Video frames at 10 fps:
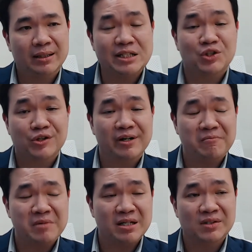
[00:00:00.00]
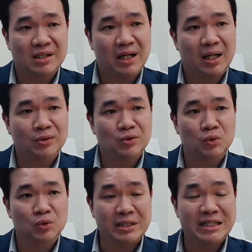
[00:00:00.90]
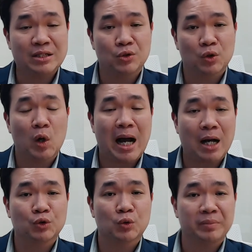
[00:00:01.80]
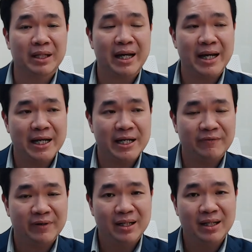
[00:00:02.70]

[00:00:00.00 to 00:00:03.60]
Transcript: literally means you, you need to know how to behave